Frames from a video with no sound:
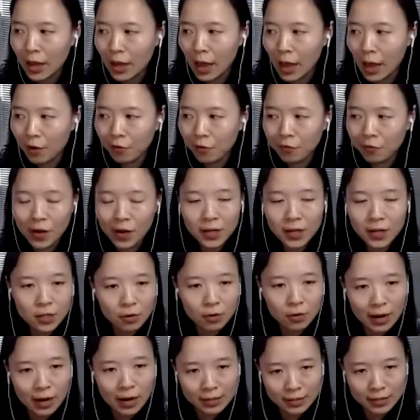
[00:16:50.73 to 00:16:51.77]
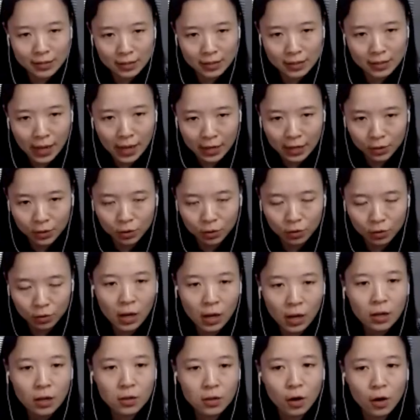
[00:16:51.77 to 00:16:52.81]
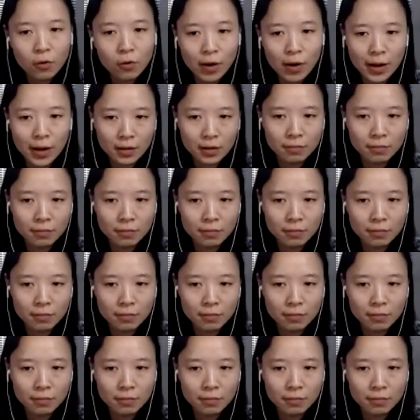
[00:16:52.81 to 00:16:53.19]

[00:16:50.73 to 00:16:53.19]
and factorize it into low-rank